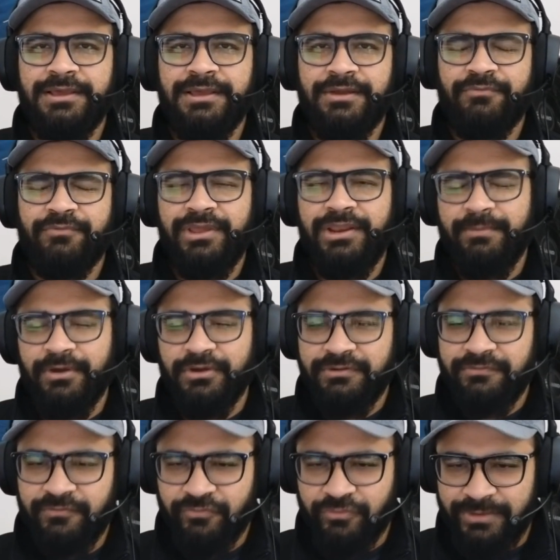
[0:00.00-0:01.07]
right amount of
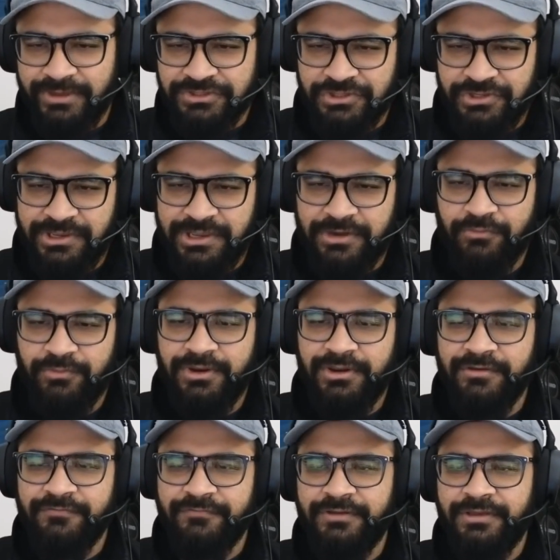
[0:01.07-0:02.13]
information to get rid
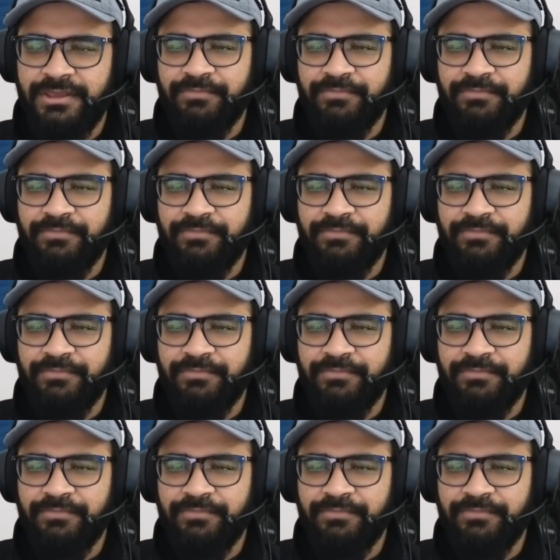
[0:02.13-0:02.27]
of,